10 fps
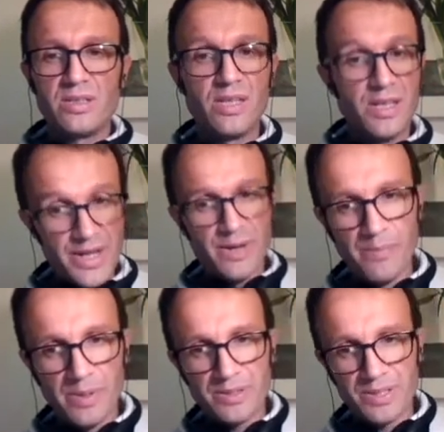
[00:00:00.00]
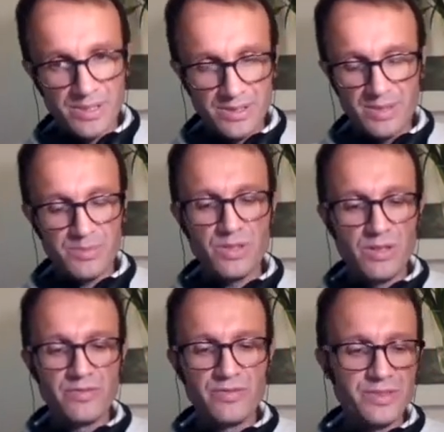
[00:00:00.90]
in numbers in terms
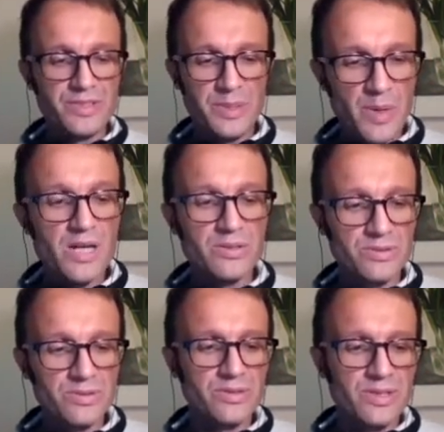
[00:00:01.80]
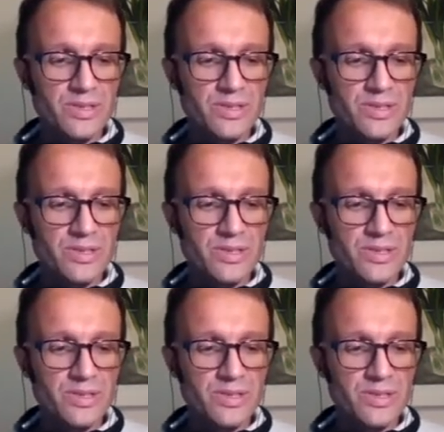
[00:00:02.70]
of the amount